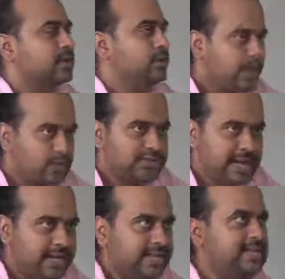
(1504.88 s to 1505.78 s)
Today you
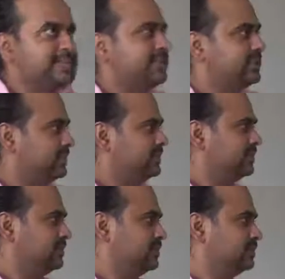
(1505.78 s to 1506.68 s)
sat in this
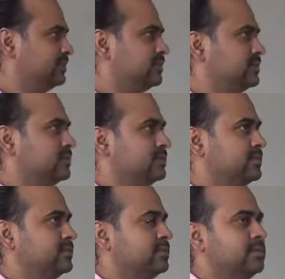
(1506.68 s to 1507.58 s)

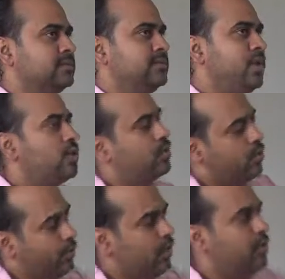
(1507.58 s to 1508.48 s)
session. Now
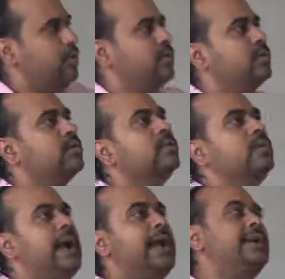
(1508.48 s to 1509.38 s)
go
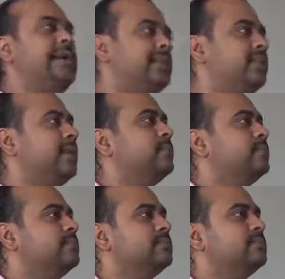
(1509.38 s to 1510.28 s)
and tell
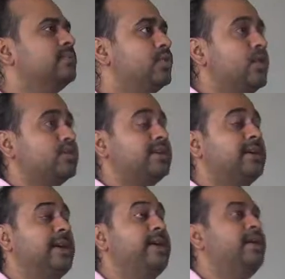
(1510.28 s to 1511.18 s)
them, today today
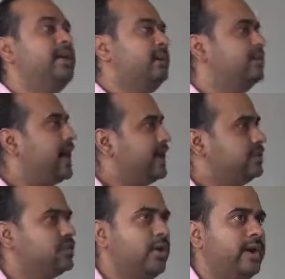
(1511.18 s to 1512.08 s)
was a great day. I
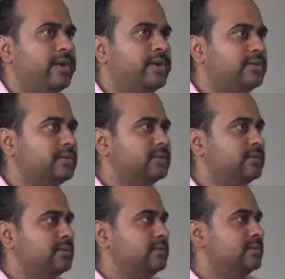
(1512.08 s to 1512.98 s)
enjoyed.
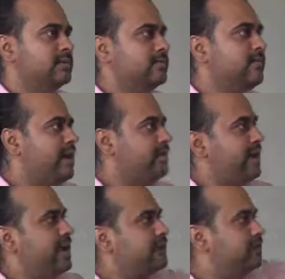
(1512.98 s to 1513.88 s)
Why
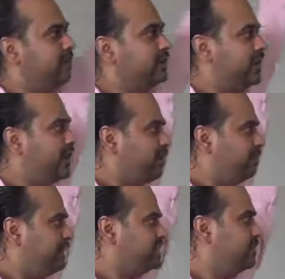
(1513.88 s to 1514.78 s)
wait for the day of
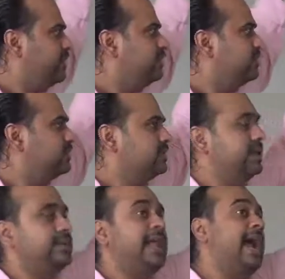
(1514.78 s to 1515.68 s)
placement
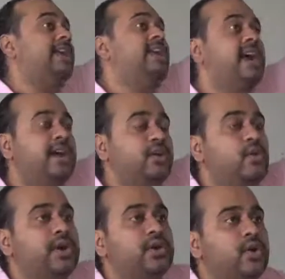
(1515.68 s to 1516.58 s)
that day I'll
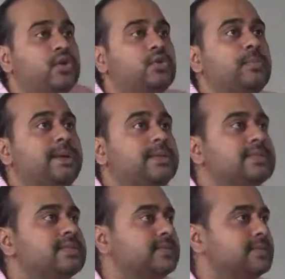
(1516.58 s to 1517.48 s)
go and talk to parents?